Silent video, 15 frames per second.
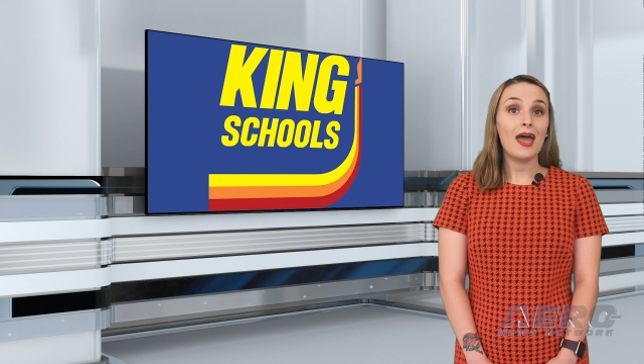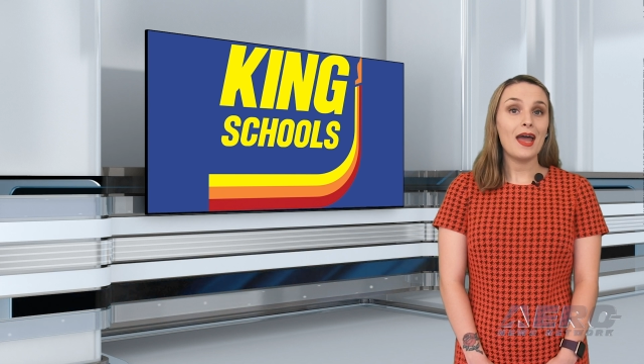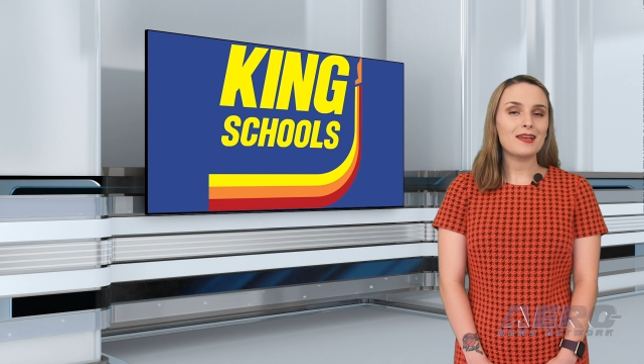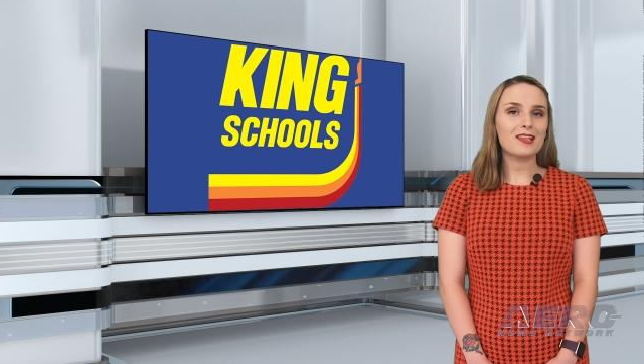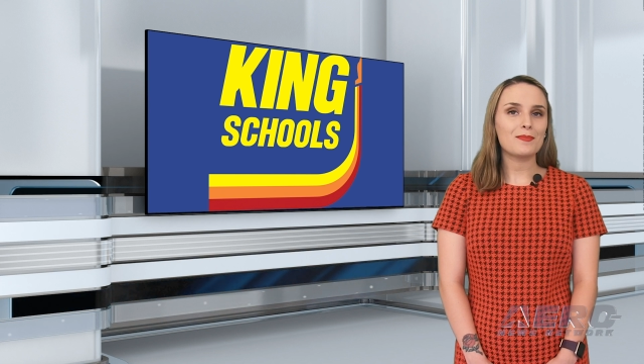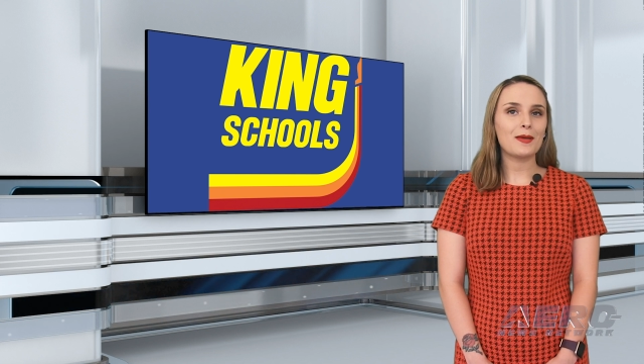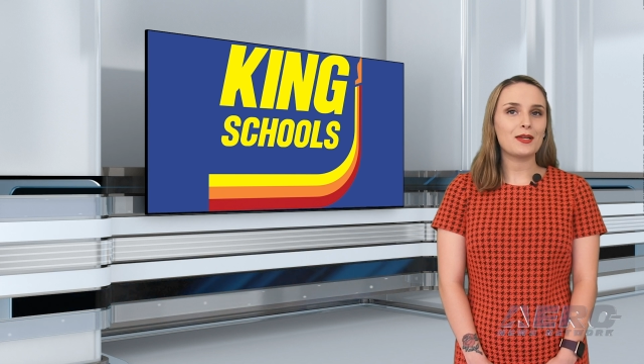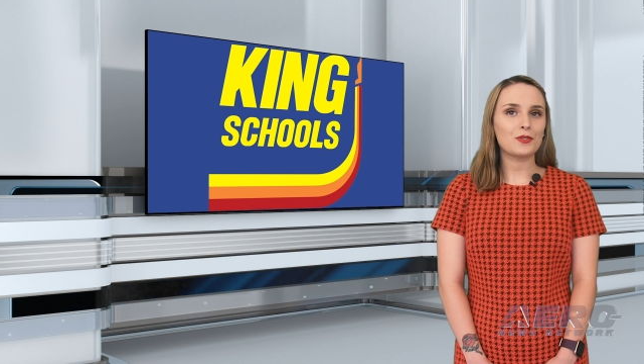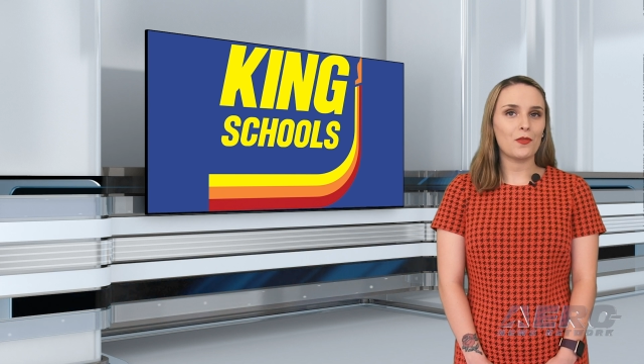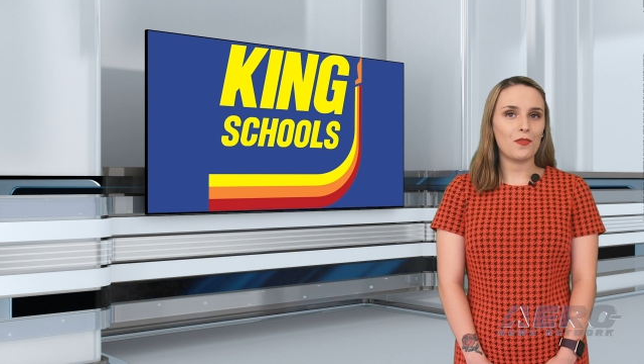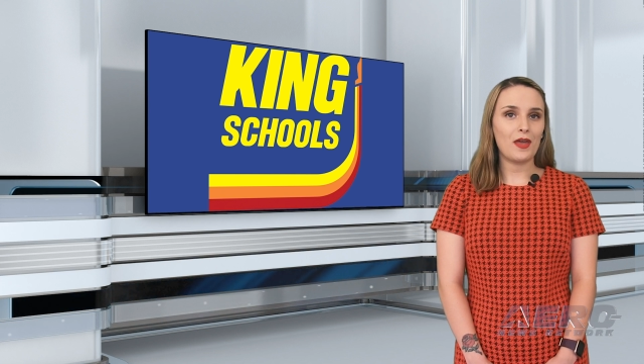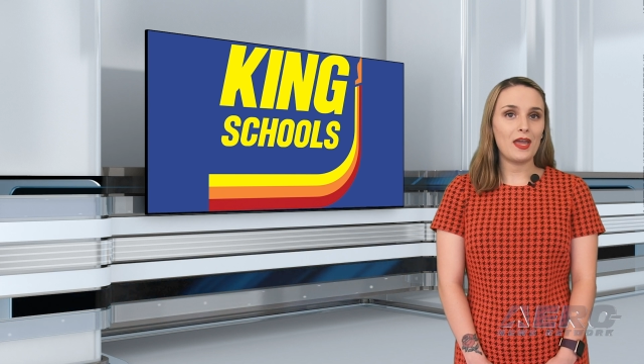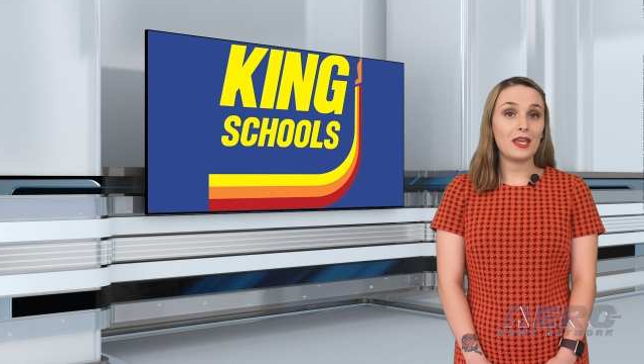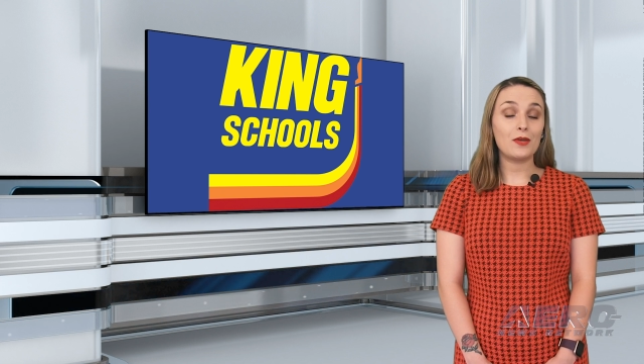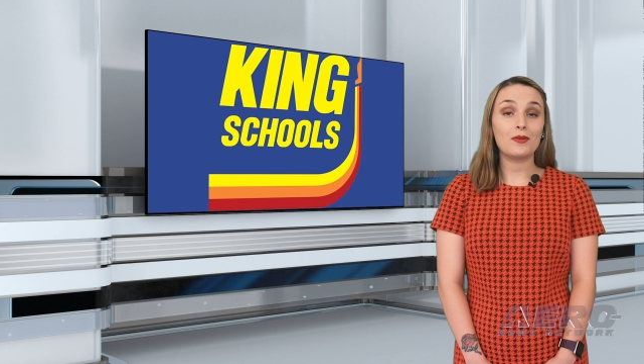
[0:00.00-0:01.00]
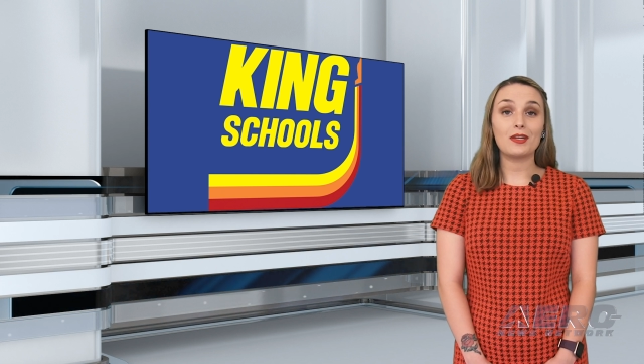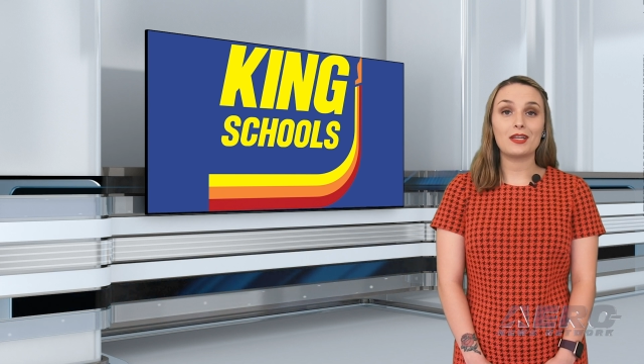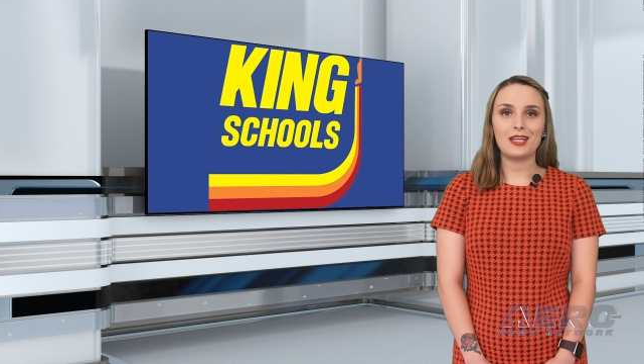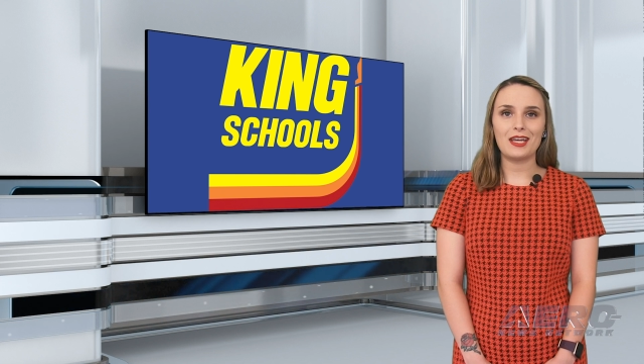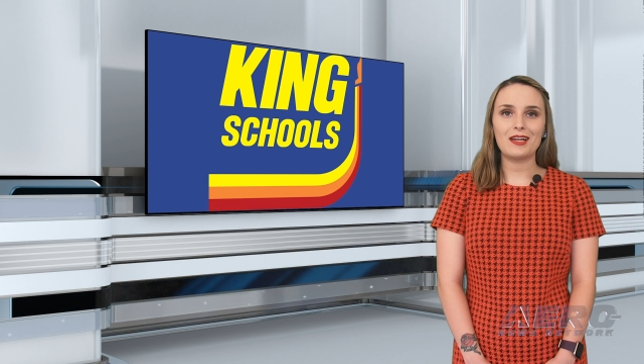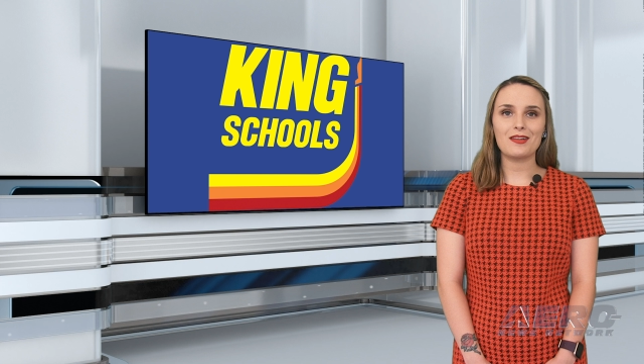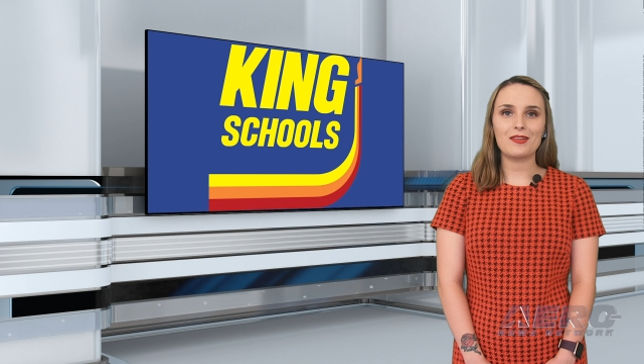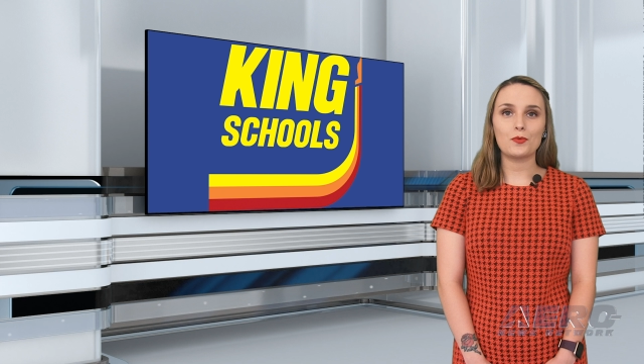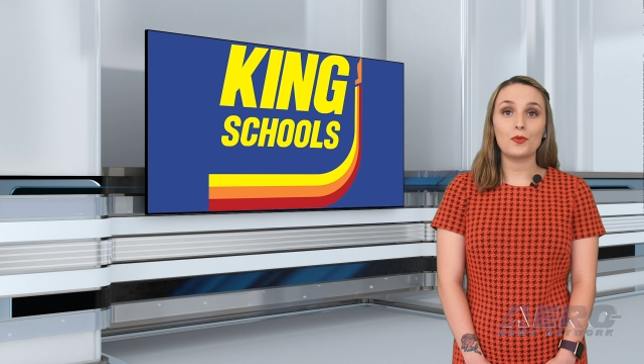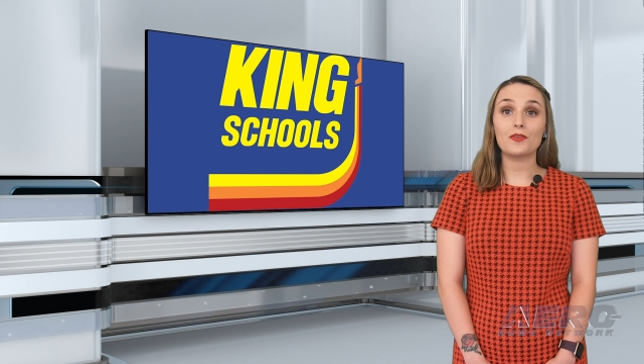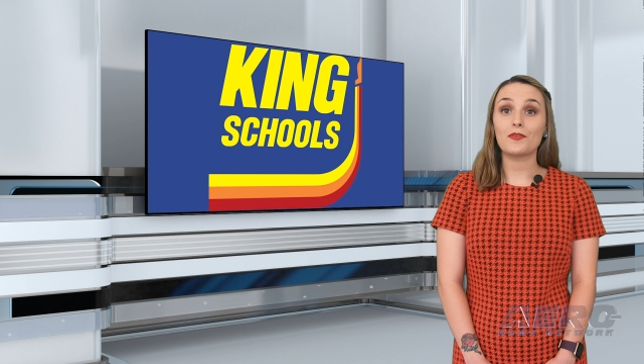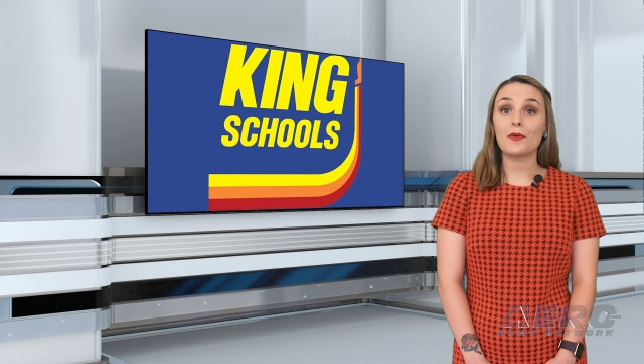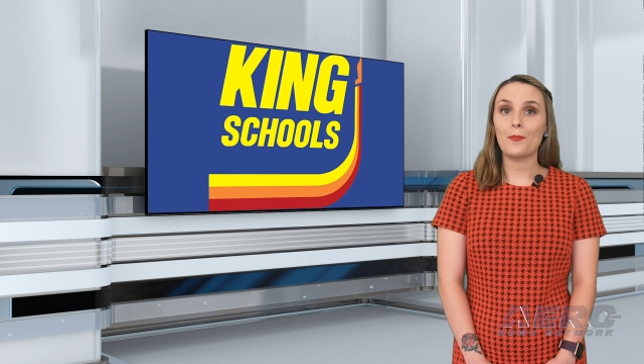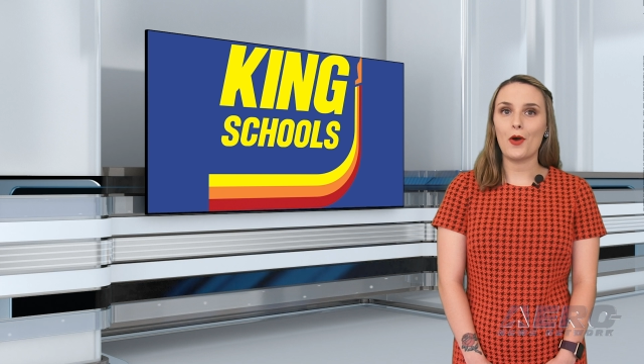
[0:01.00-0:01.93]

and a special thank you to King Schools for